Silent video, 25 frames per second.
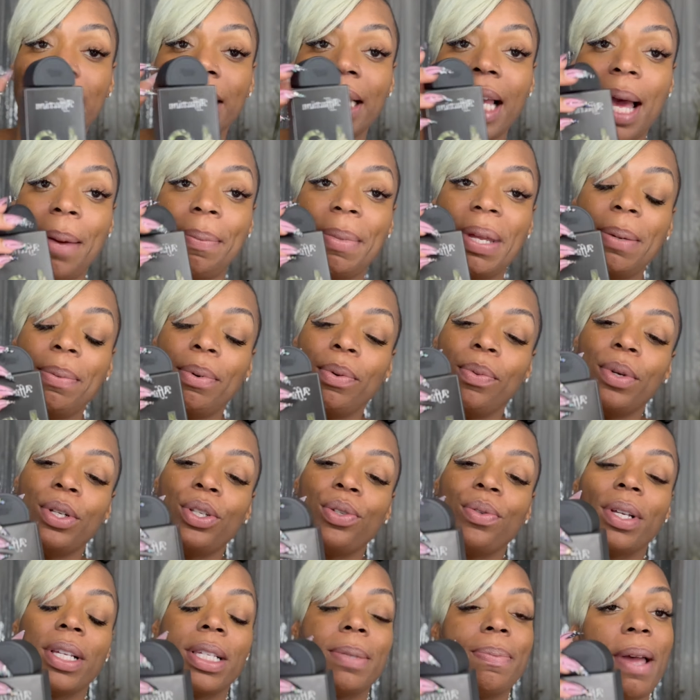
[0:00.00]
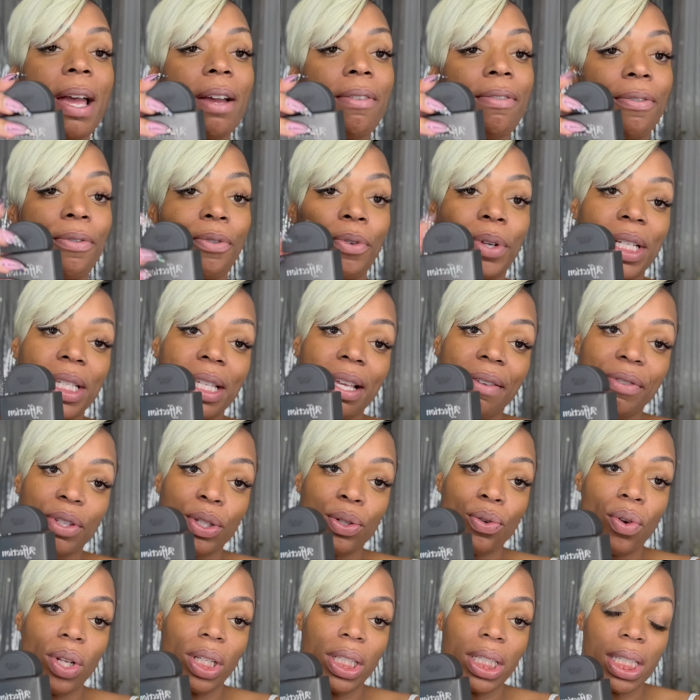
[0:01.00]
but what you expect for
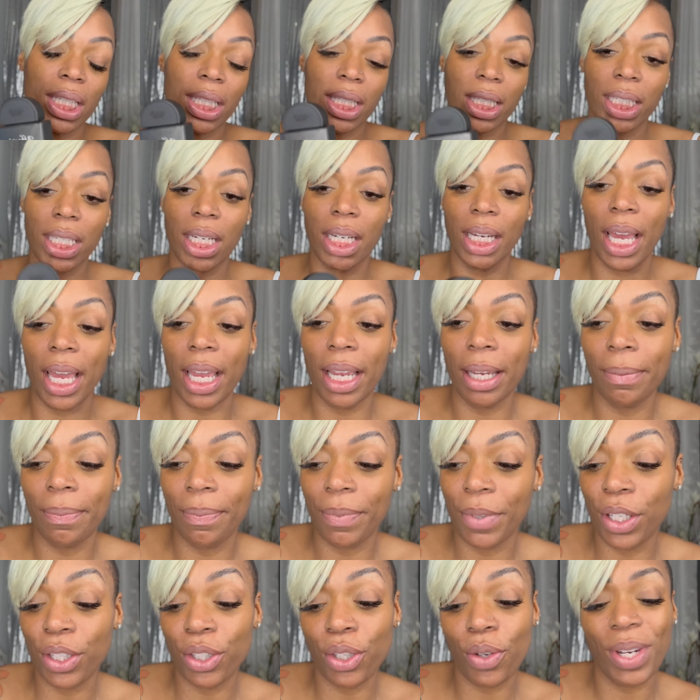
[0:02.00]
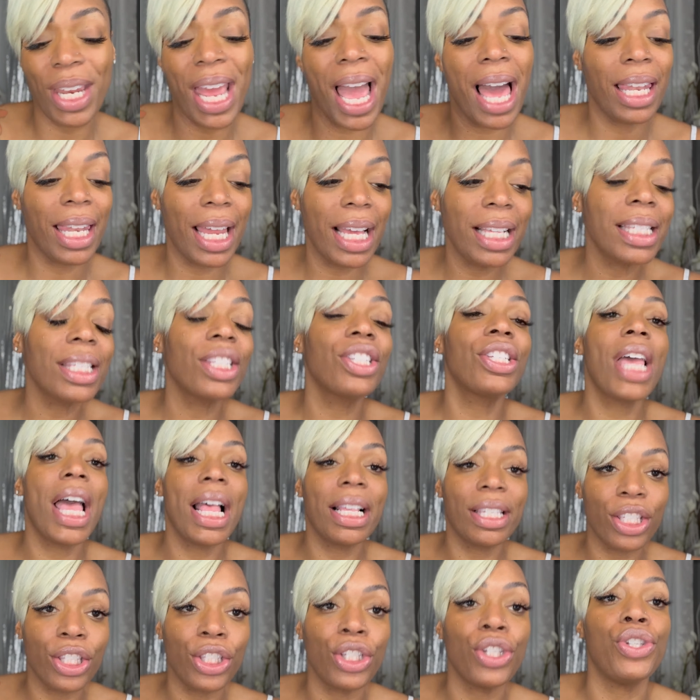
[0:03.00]
$47? Okay. So now let's
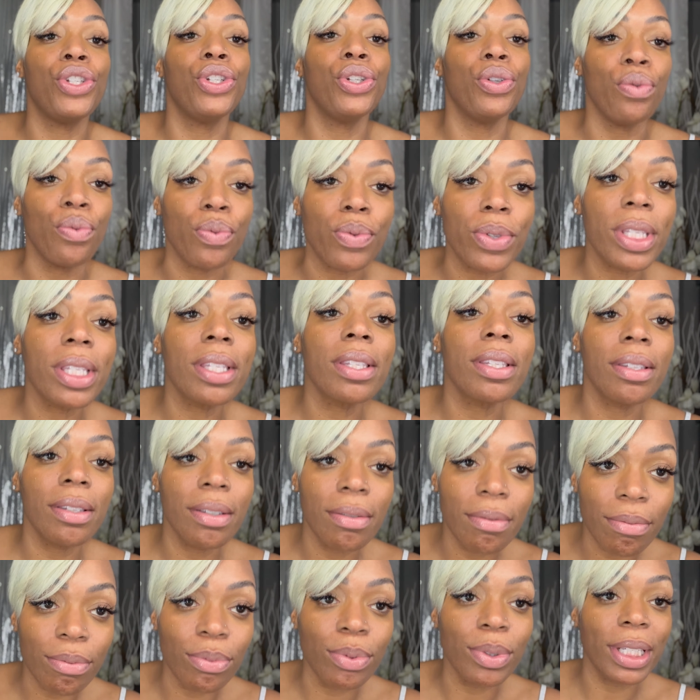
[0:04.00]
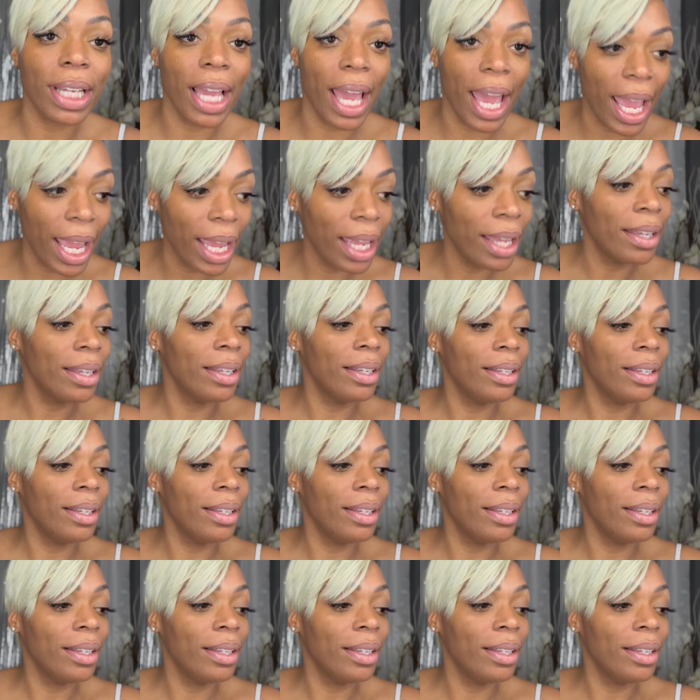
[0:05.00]
test the juice. Okay.